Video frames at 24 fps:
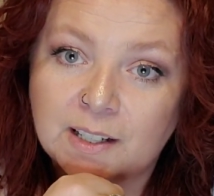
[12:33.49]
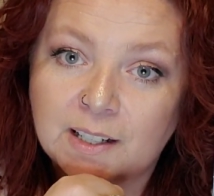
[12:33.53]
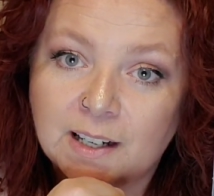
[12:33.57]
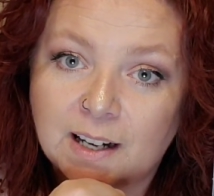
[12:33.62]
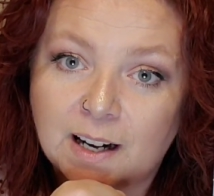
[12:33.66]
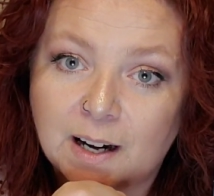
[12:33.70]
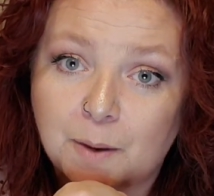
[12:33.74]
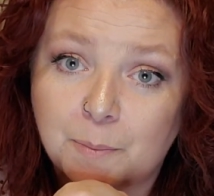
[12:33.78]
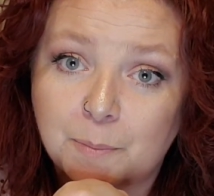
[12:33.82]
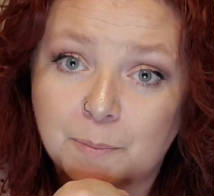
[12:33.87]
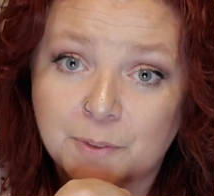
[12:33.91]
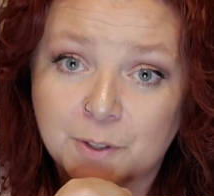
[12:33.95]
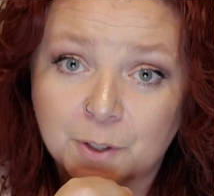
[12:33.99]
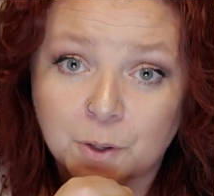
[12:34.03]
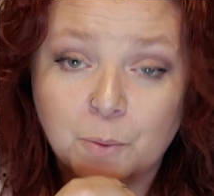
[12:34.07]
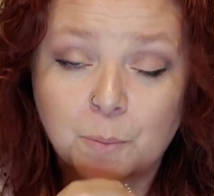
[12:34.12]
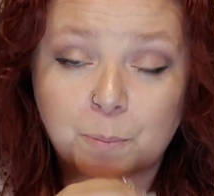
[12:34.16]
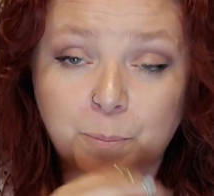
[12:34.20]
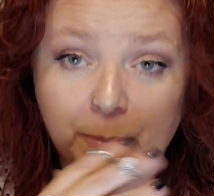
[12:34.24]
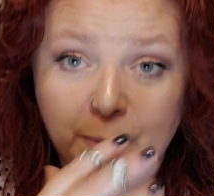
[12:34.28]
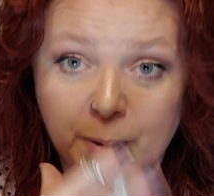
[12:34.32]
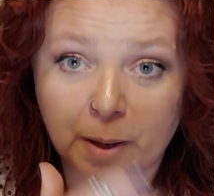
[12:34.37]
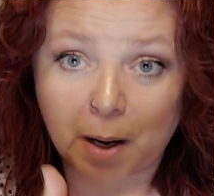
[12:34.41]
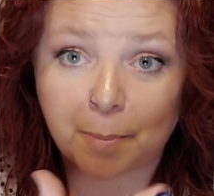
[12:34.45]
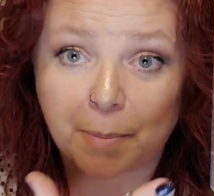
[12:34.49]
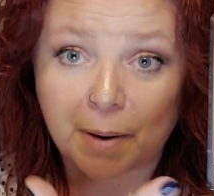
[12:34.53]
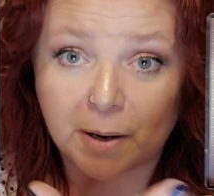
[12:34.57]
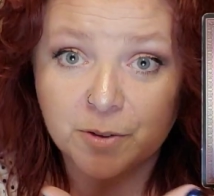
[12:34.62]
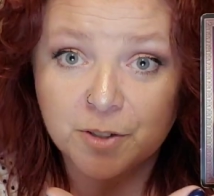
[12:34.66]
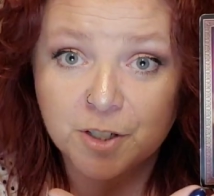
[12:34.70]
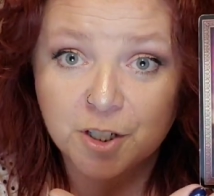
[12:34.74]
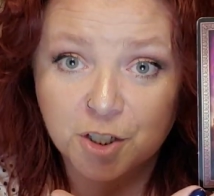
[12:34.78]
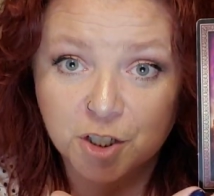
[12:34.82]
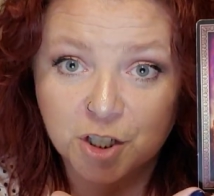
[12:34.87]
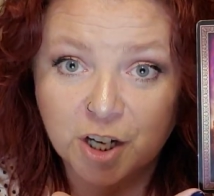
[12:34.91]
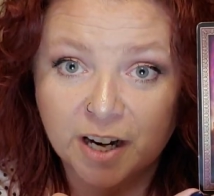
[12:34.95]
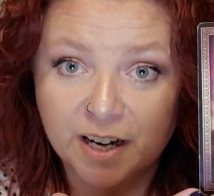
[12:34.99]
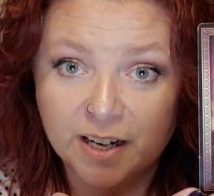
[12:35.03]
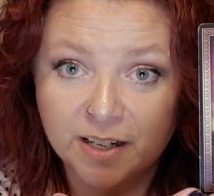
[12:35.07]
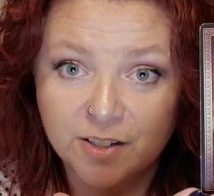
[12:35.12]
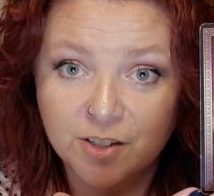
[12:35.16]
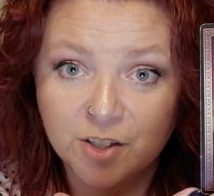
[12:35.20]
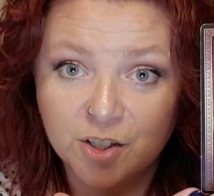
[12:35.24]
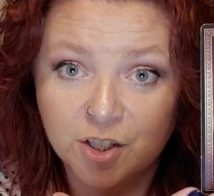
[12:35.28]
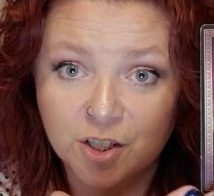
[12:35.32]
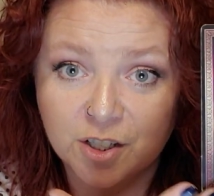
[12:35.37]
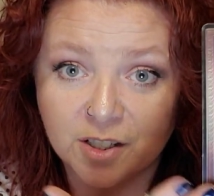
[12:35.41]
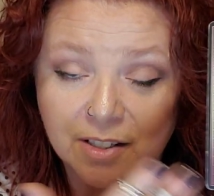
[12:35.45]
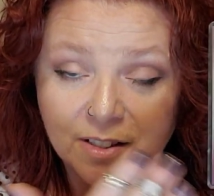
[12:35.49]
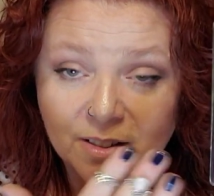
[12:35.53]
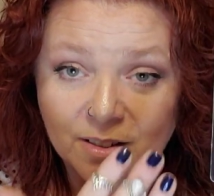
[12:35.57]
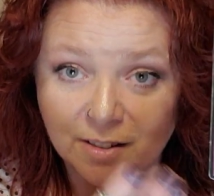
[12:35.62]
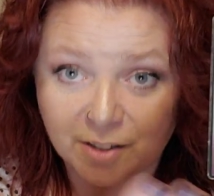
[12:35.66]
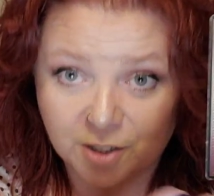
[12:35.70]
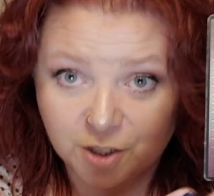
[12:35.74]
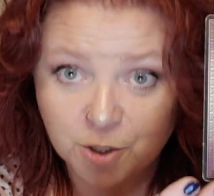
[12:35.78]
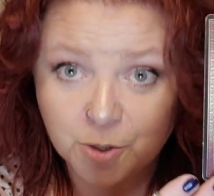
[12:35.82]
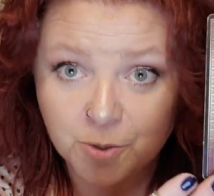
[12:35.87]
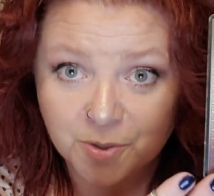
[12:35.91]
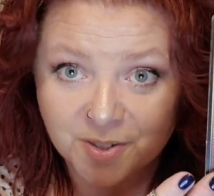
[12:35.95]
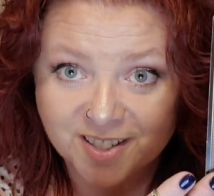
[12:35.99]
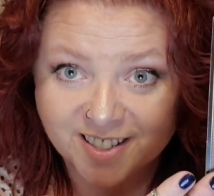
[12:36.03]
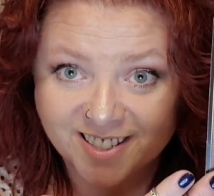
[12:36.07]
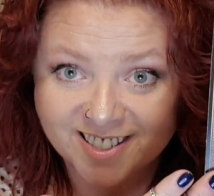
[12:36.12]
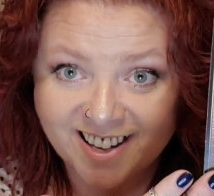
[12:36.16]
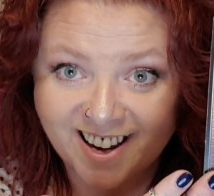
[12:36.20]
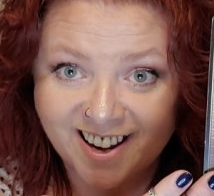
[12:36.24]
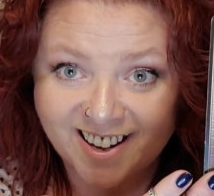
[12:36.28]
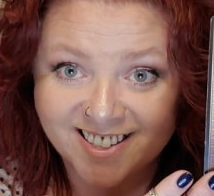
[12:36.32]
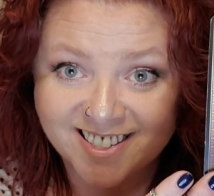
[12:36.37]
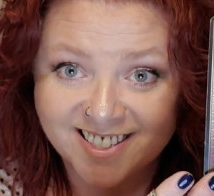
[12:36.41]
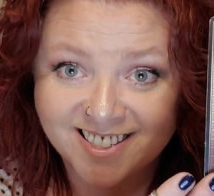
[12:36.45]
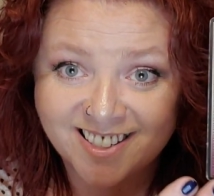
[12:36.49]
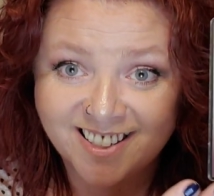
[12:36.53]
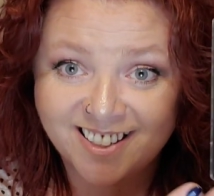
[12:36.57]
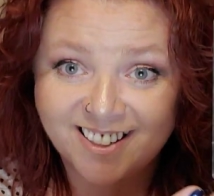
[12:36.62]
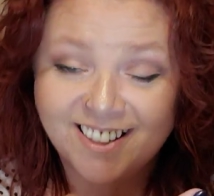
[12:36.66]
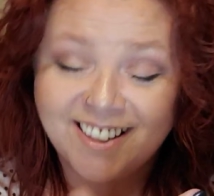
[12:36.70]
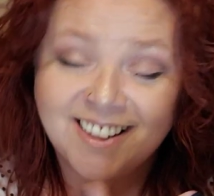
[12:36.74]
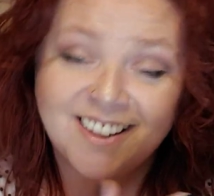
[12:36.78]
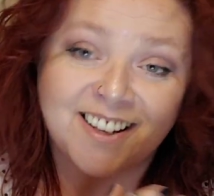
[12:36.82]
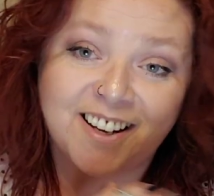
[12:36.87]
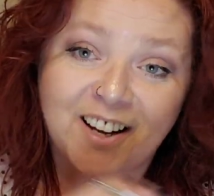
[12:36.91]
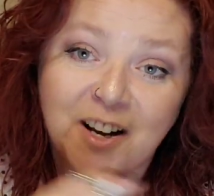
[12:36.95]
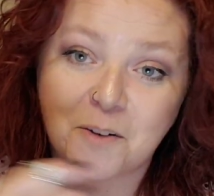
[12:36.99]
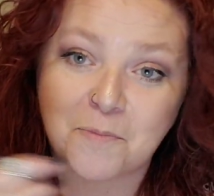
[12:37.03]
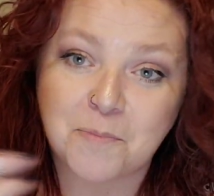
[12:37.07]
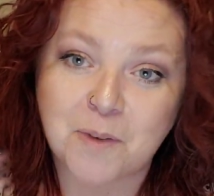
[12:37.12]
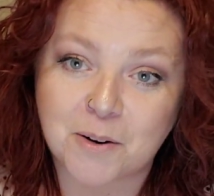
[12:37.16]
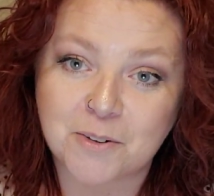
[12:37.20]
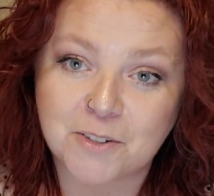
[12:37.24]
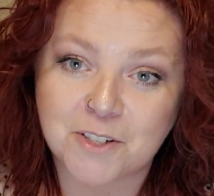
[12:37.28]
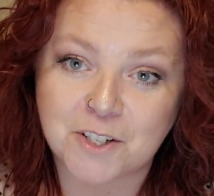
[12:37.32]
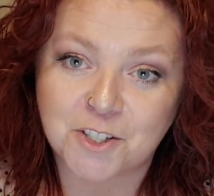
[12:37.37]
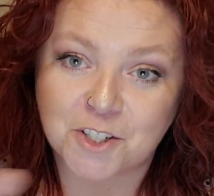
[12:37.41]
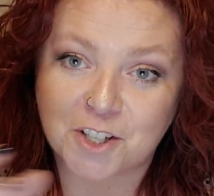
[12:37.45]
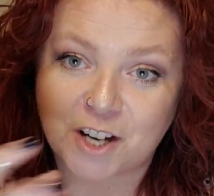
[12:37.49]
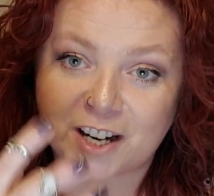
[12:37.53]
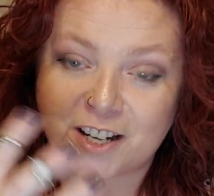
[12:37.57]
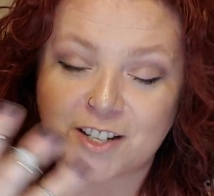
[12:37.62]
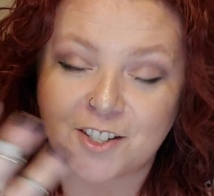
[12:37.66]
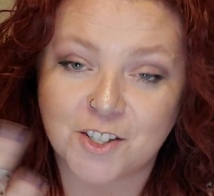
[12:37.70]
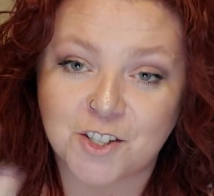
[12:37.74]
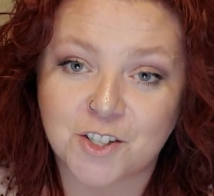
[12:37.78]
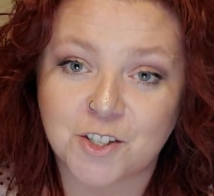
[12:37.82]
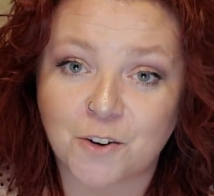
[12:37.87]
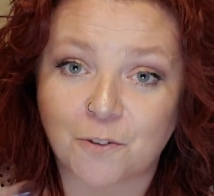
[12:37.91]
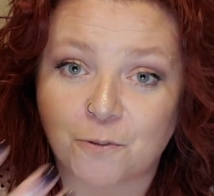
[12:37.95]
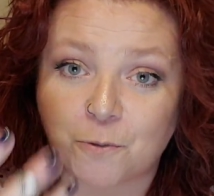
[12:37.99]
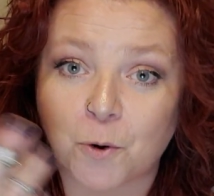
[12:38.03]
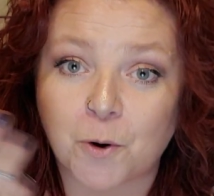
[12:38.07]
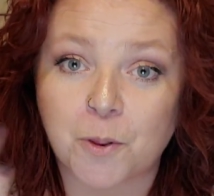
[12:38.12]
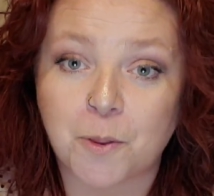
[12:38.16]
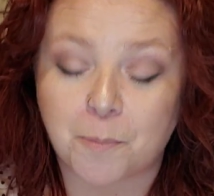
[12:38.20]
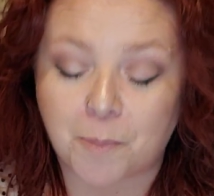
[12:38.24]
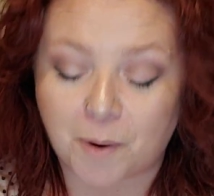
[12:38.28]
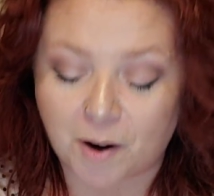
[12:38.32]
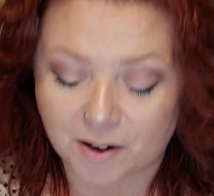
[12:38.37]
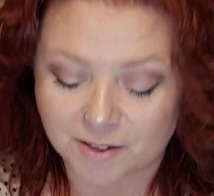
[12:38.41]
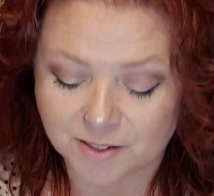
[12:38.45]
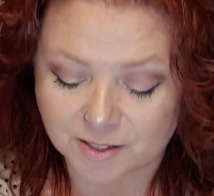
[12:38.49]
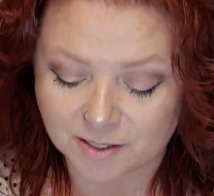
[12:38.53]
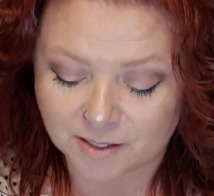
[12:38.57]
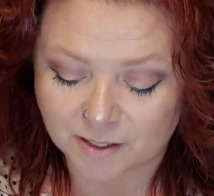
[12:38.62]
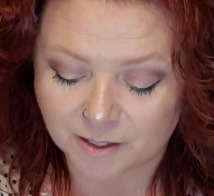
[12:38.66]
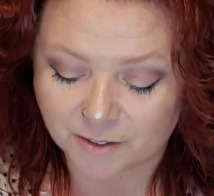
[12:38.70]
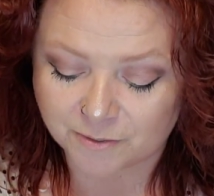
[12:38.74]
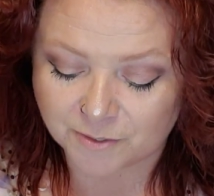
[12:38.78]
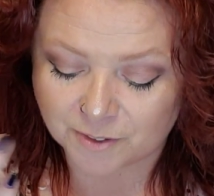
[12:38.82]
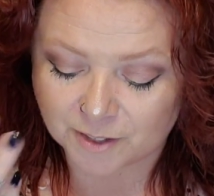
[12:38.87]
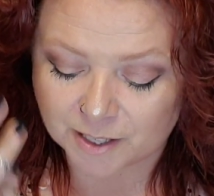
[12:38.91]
They're about to change to success, about to change for the positive.